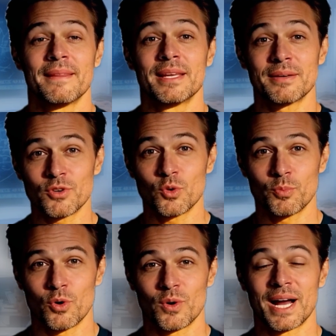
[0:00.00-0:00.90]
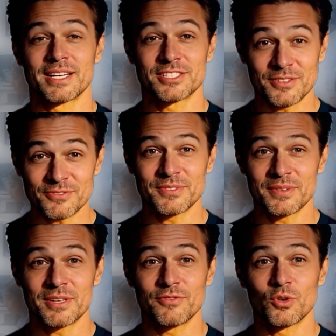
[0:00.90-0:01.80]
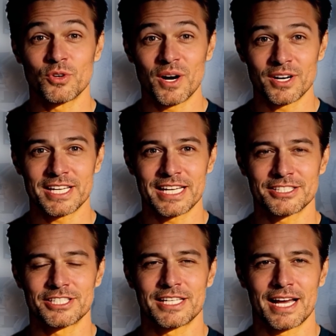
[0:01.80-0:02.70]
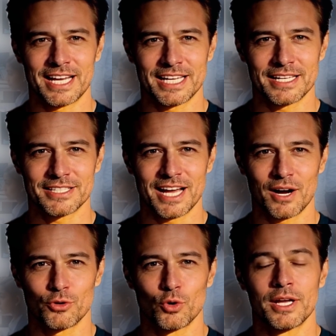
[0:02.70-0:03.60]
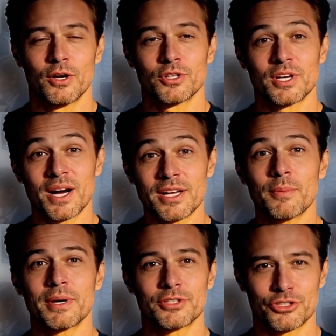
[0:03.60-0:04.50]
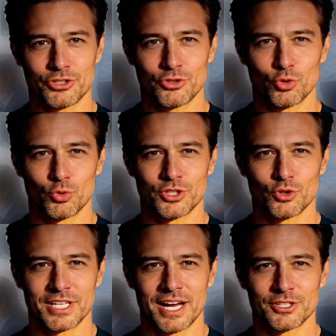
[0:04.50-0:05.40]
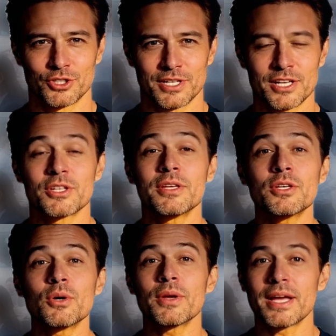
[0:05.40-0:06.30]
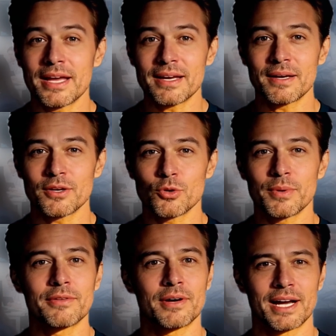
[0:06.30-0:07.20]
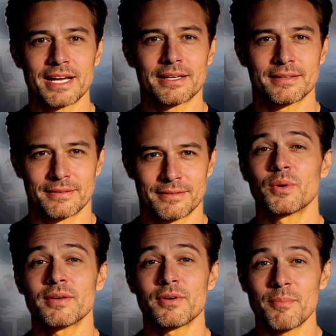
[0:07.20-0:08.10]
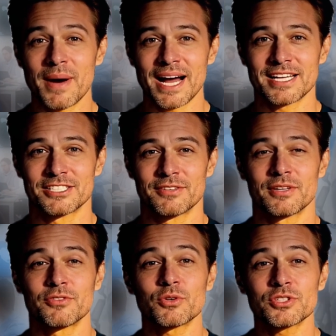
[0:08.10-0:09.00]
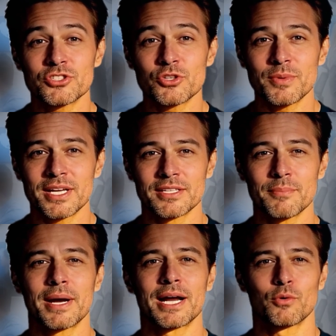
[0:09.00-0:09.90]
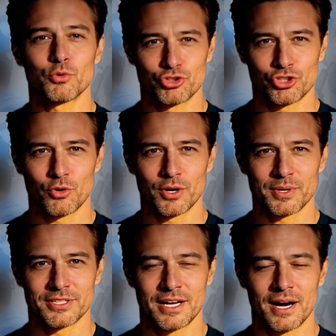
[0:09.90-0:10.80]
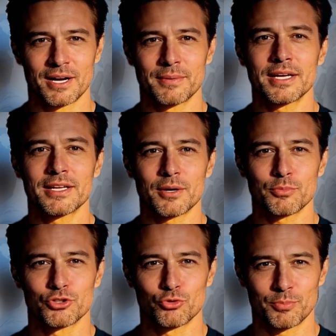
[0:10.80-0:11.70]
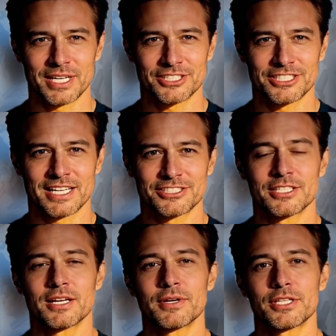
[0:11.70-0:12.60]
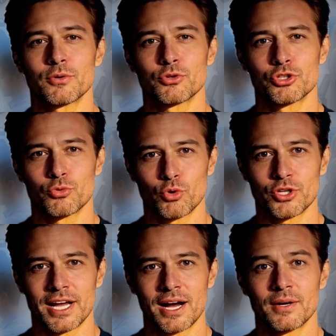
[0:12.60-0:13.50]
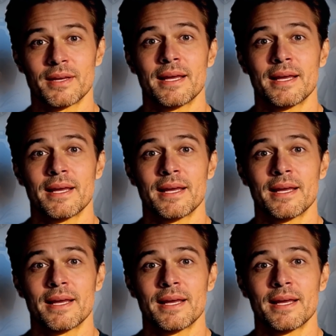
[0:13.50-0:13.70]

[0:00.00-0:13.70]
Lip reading: If you're proactive, if you're logging in today, downloading your documents, doing your calculations early, you'll be fine. But if you're passive, if you're assuming the mail will show up on time and the numbers will make sense and everything will just work out,